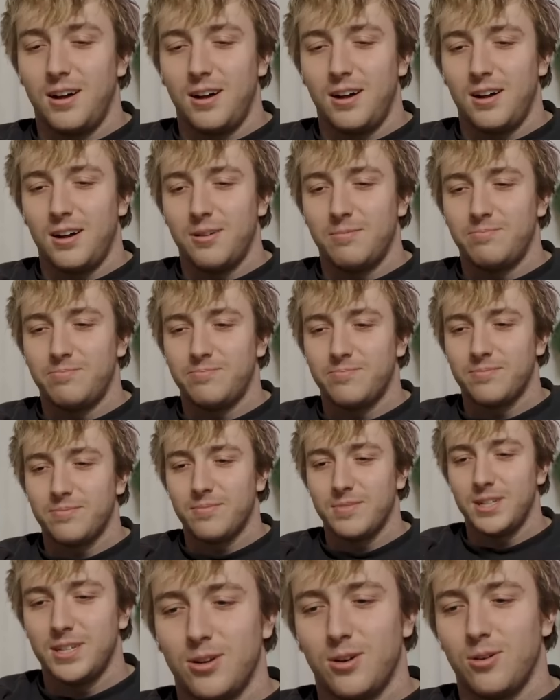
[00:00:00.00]

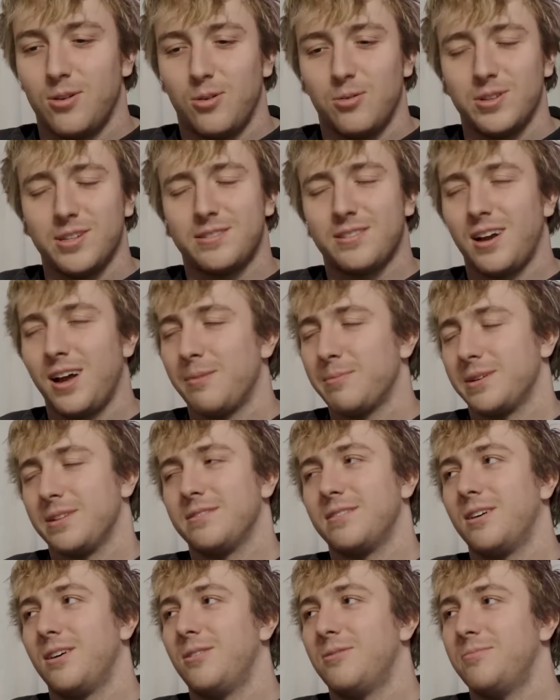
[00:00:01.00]
Um, you know, only time